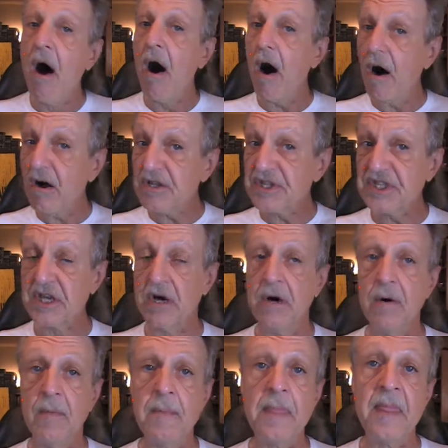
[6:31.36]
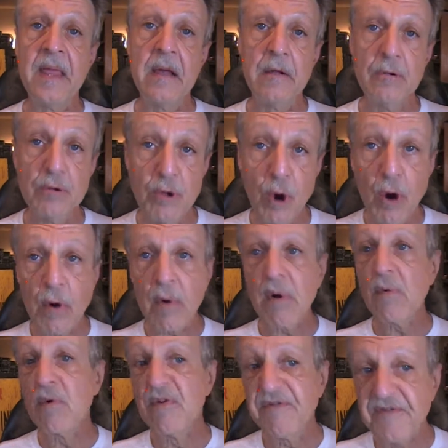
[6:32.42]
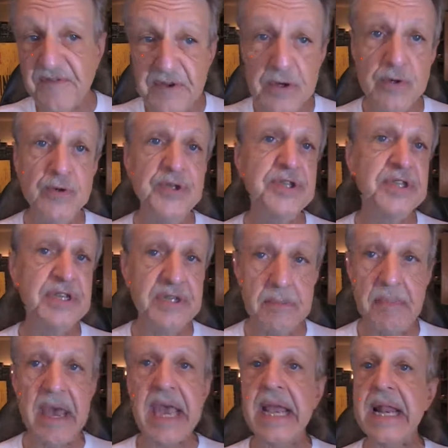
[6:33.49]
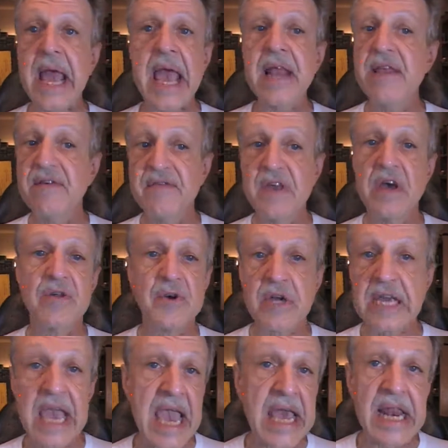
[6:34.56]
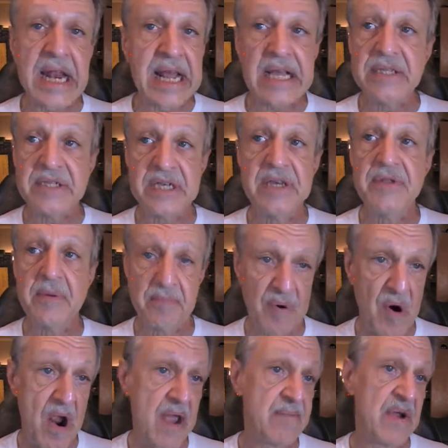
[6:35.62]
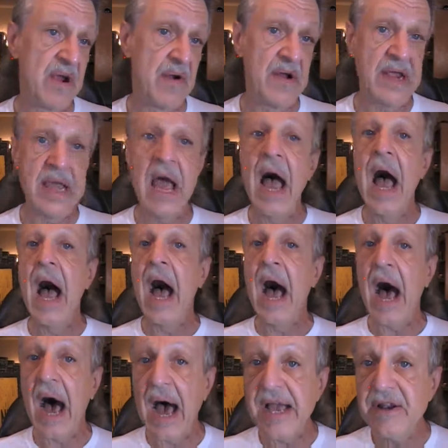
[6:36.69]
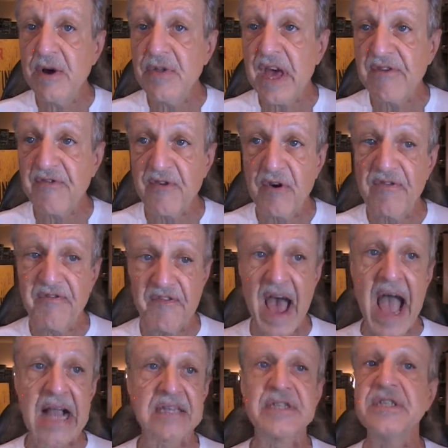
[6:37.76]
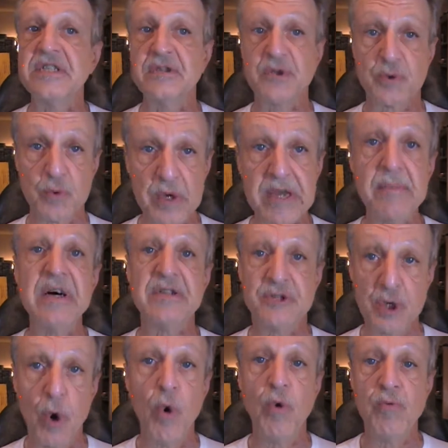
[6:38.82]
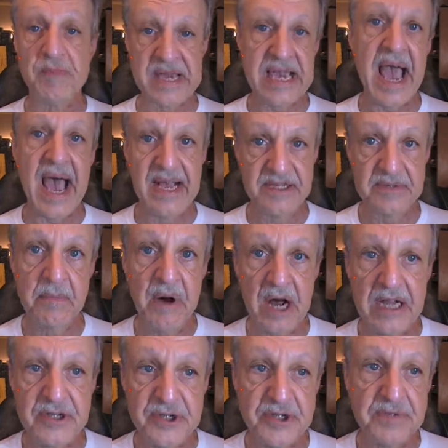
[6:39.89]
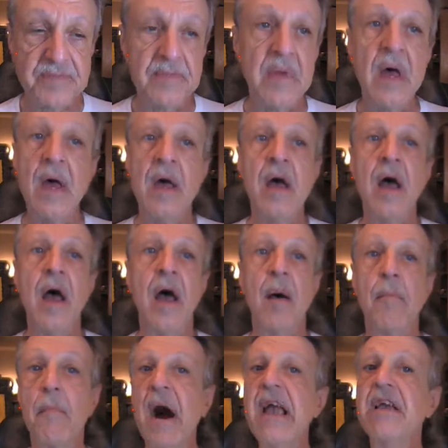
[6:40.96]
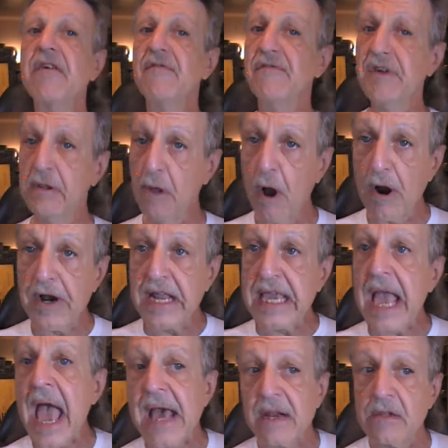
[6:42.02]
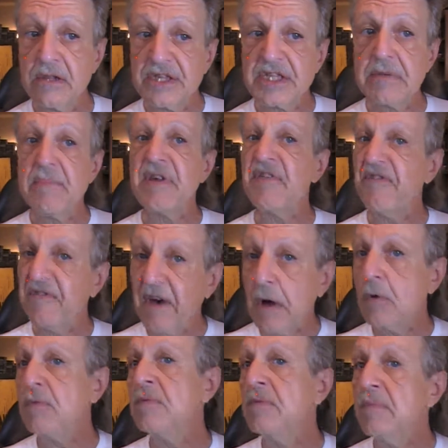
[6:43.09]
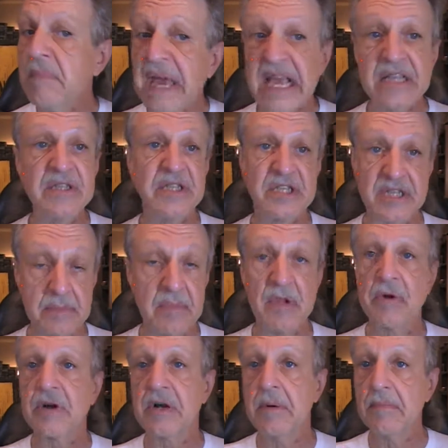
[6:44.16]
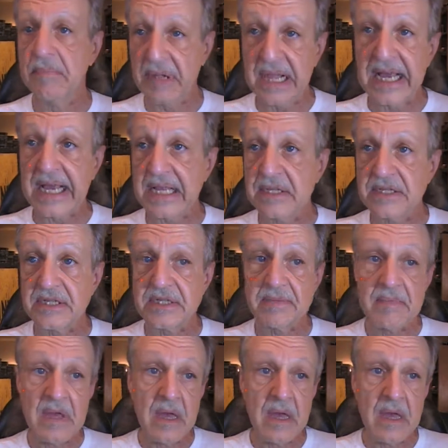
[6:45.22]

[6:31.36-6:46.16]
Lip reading: Also, Laura refused to debate any of the other candidates in the primary. I know that for a fact since Reba told me as much. Mike Villardi and Elizabeth Felton made similar complaints.